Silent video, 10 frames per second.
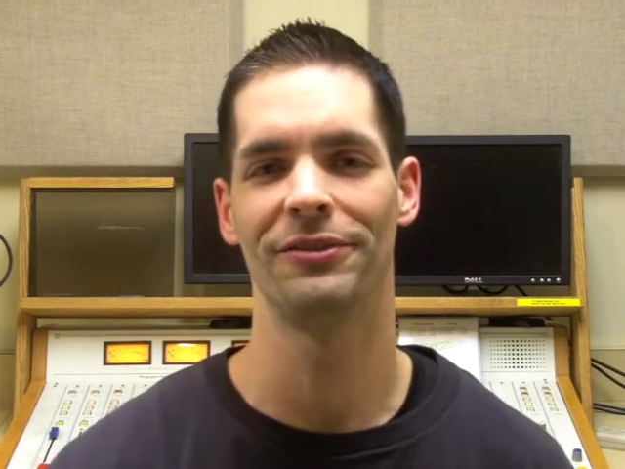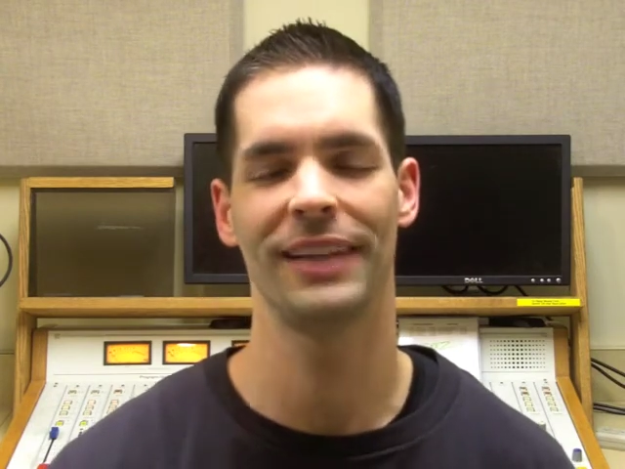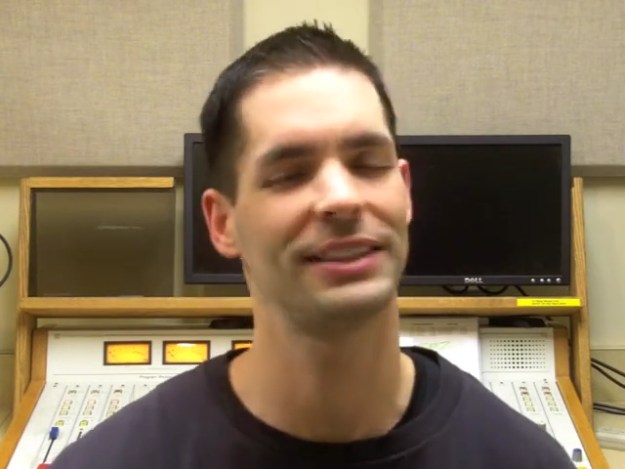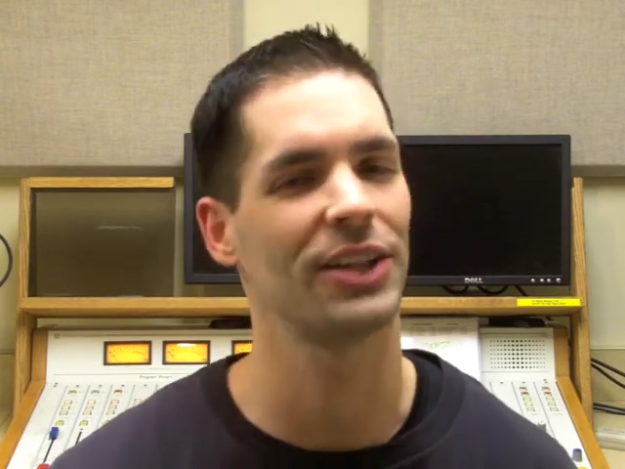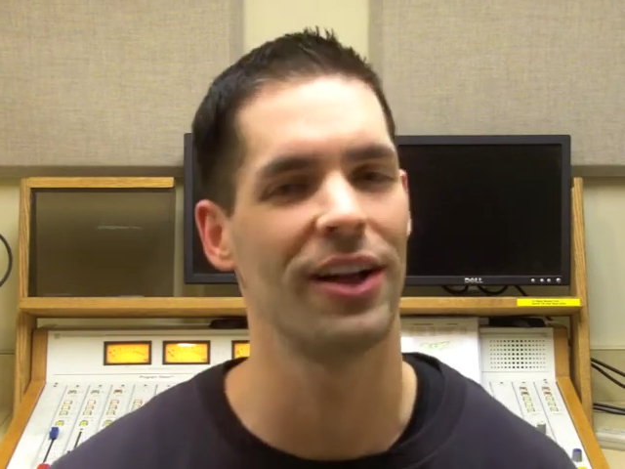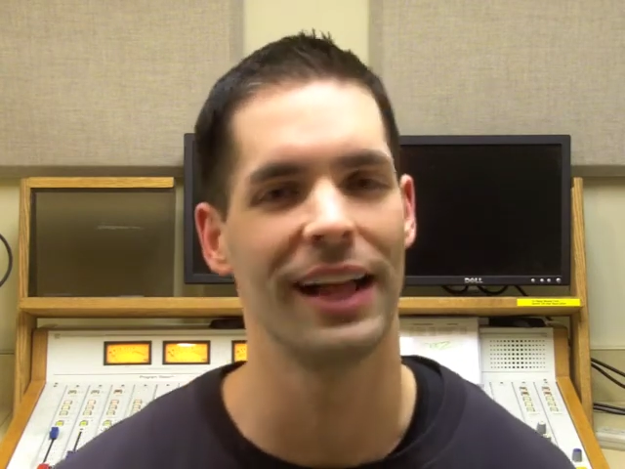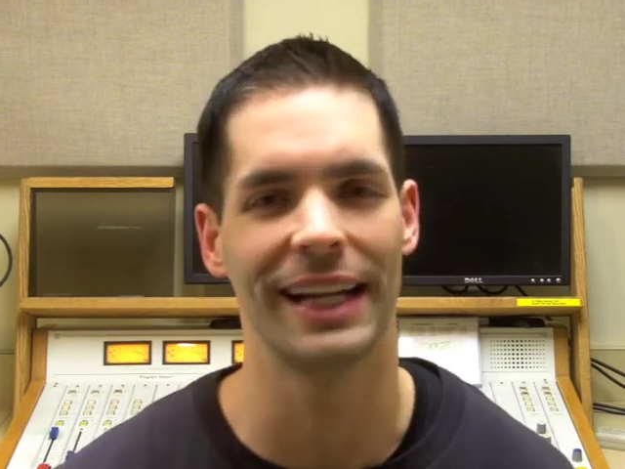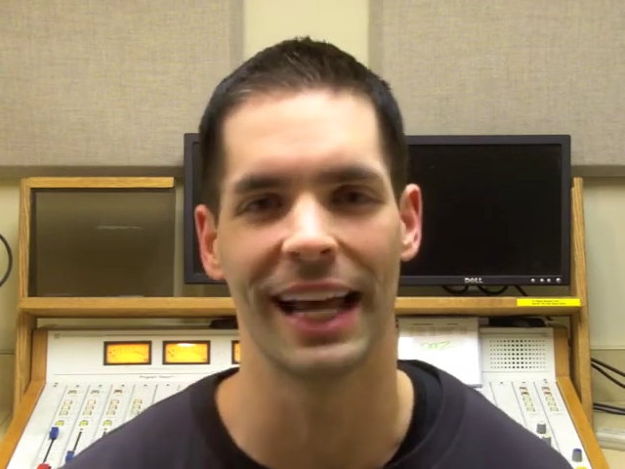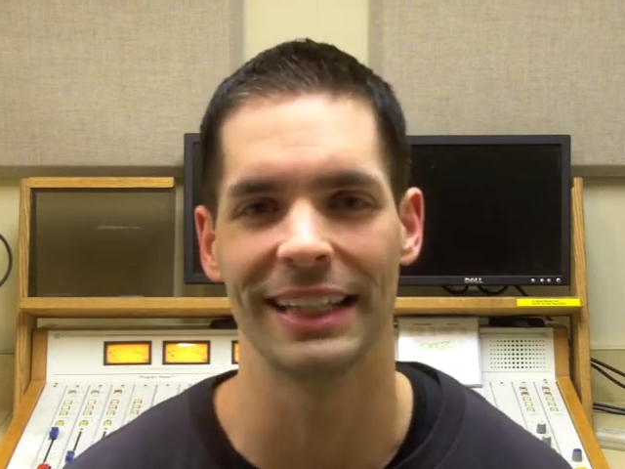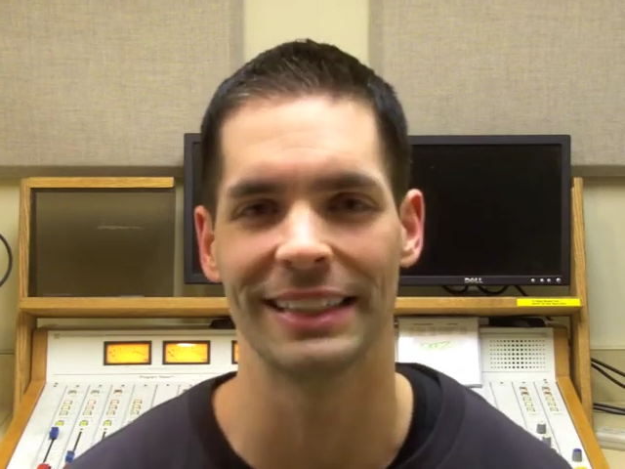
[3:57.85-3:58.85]
That's all I
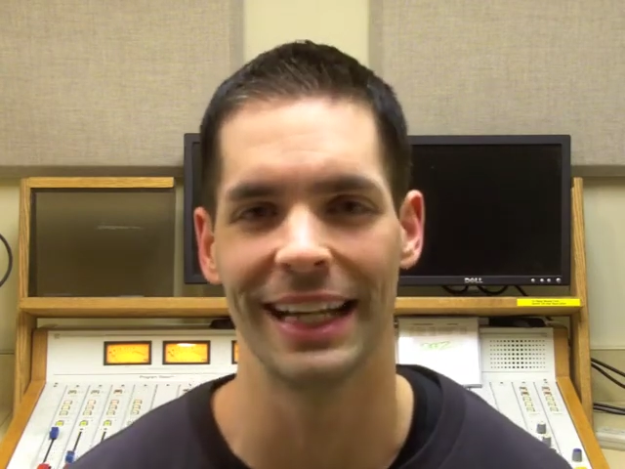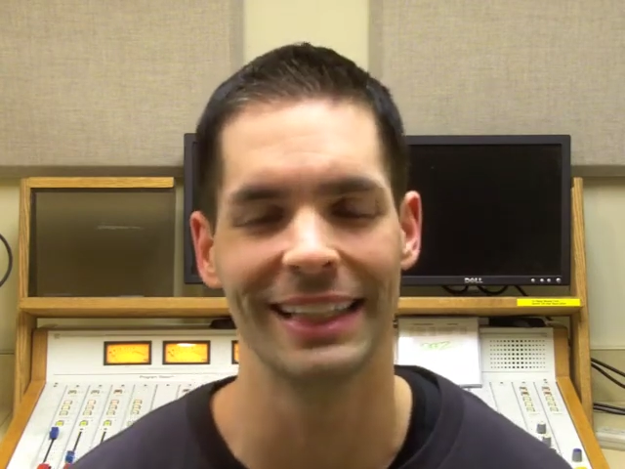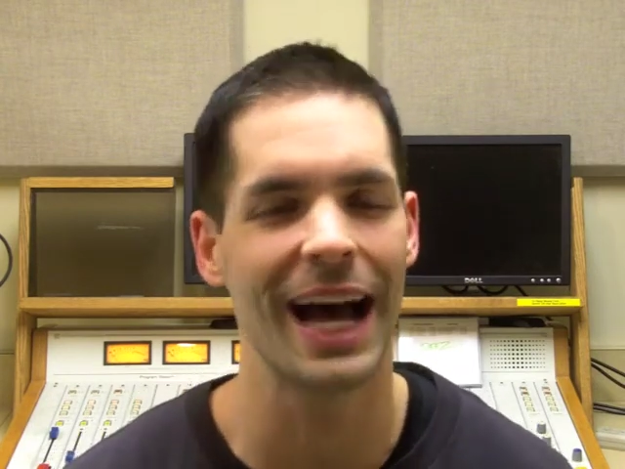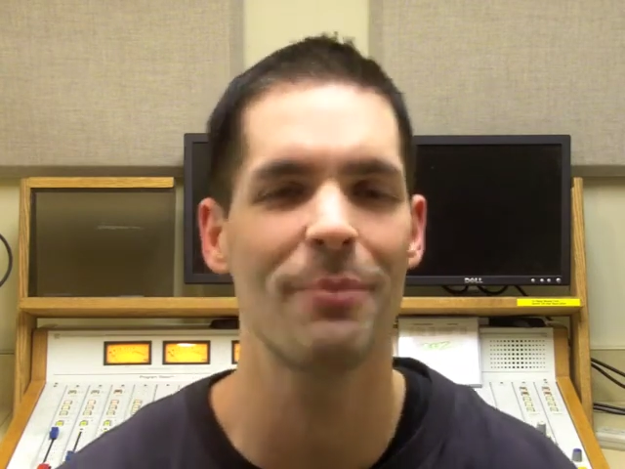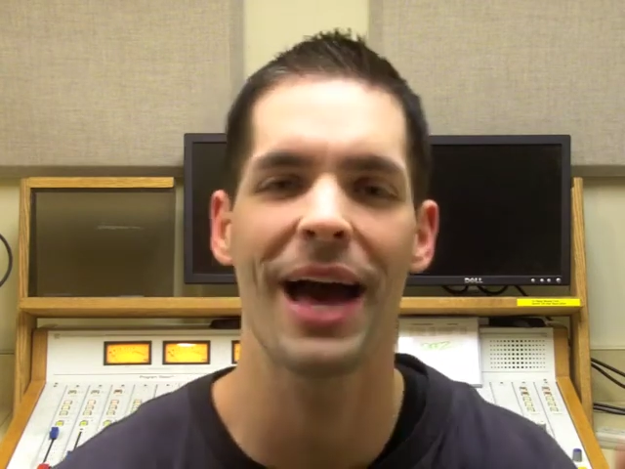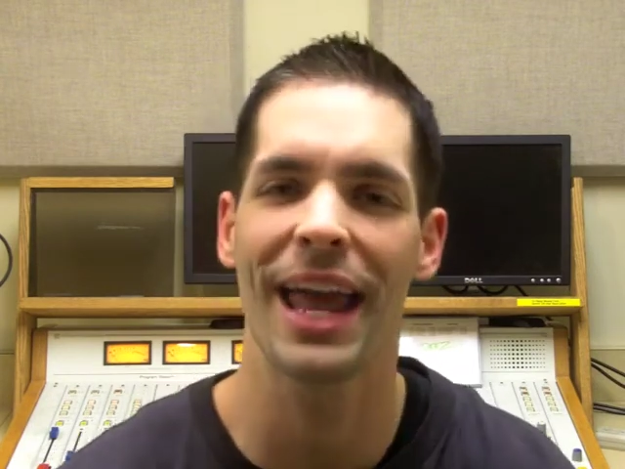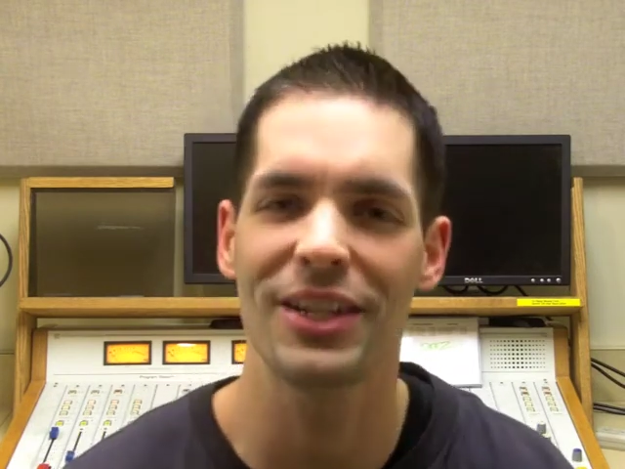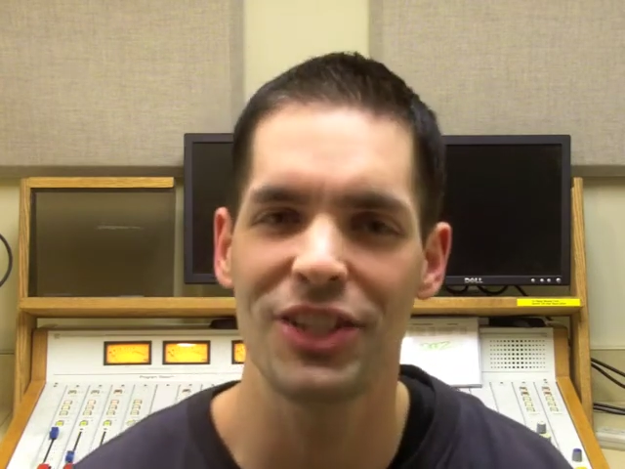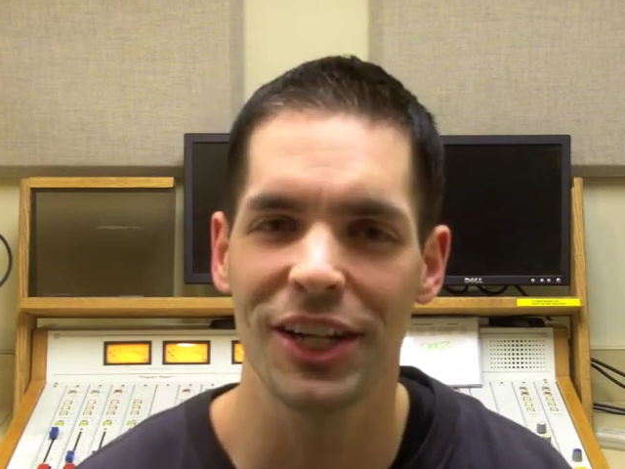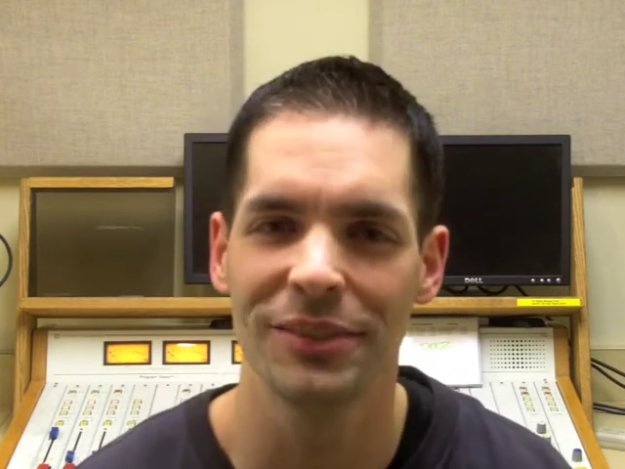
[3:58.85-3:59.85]
gotta say. Not mad
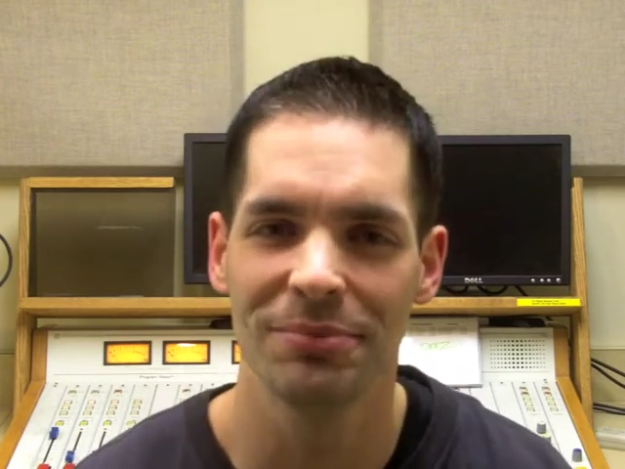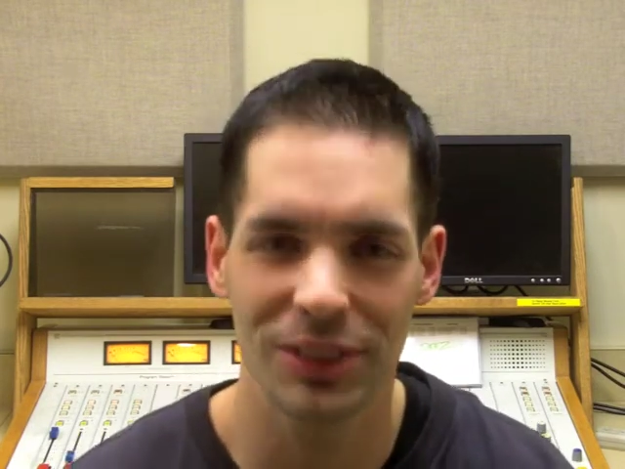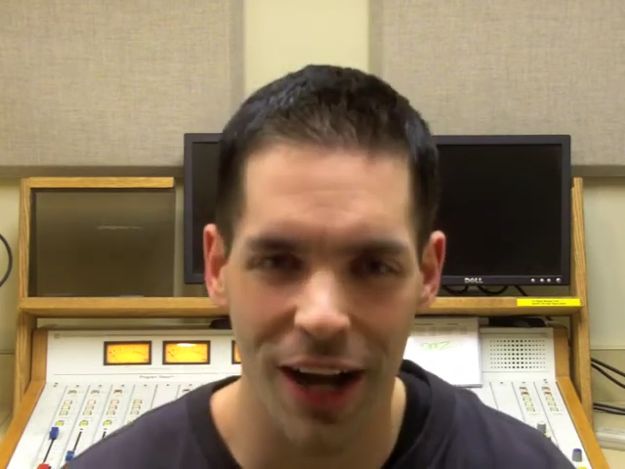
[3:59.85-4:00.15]
at you. It's